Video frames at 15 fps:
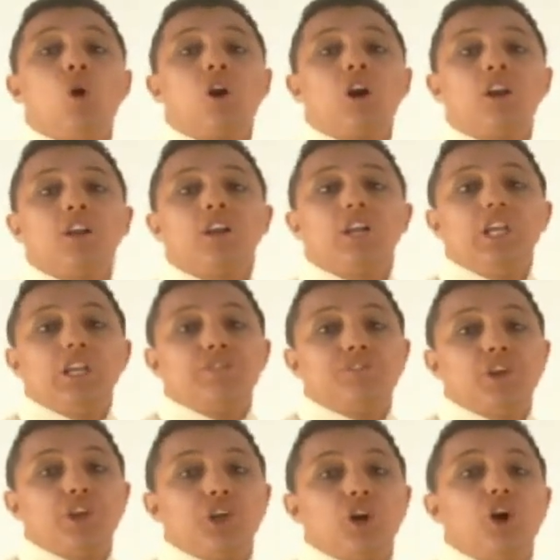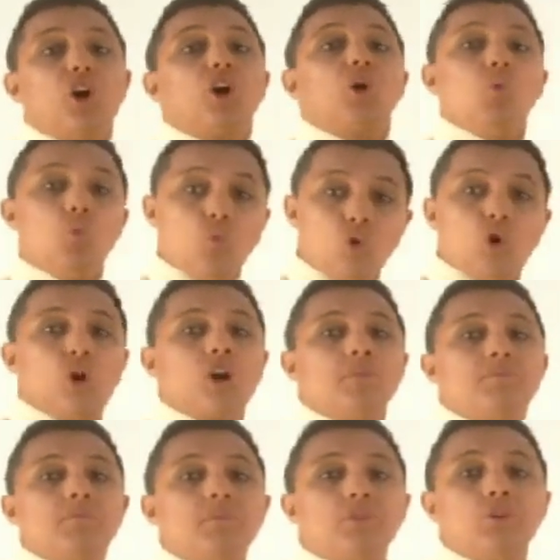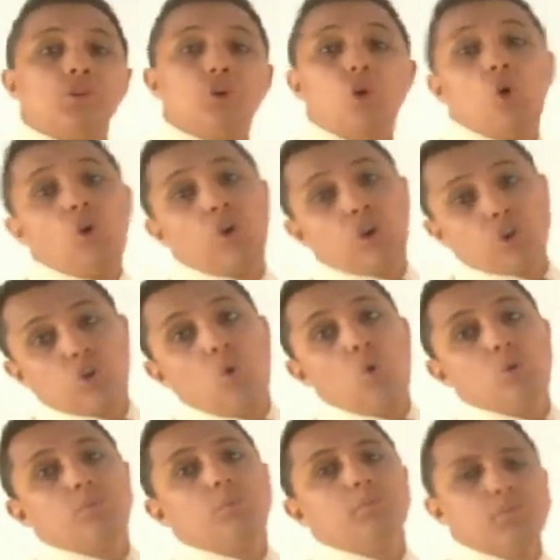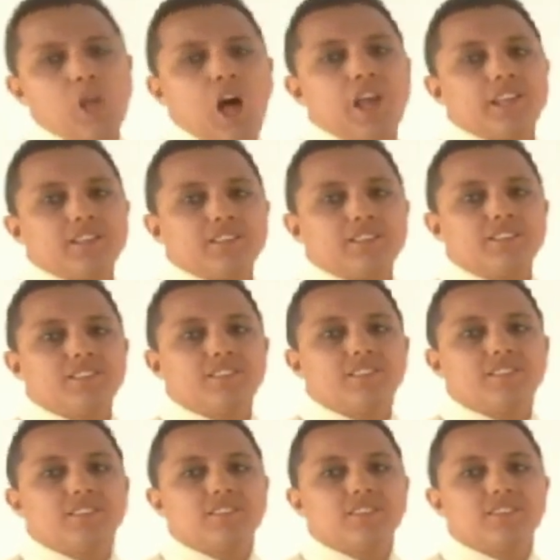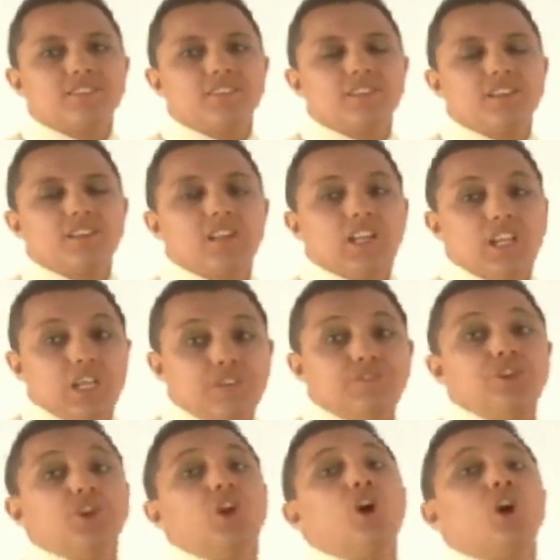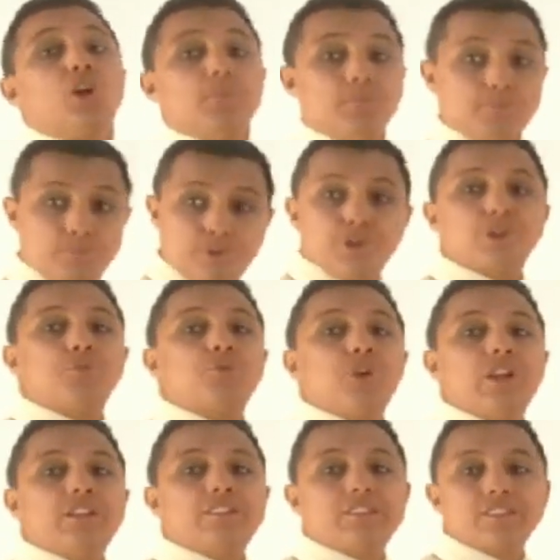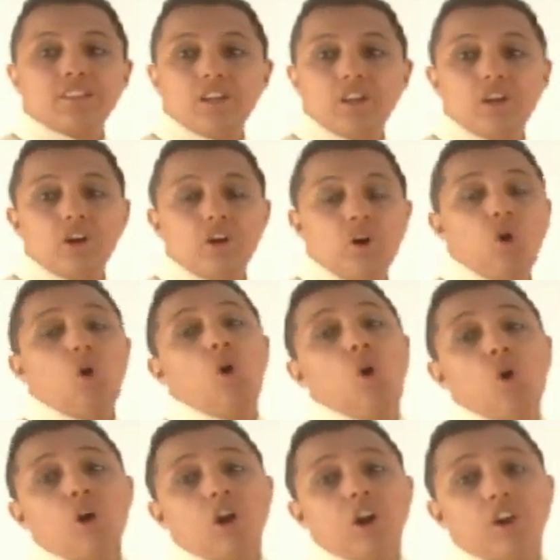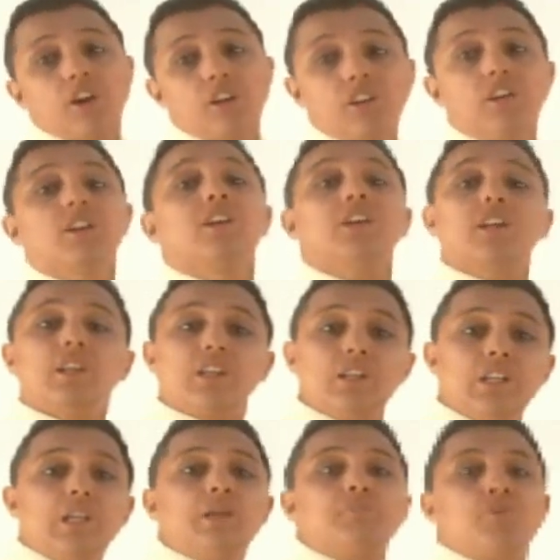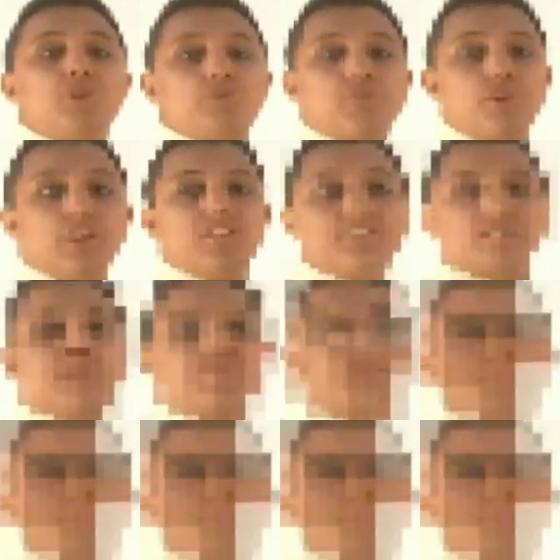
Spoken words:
or if they are warm or cold-blooded, if they are vertebrate or invertebrate.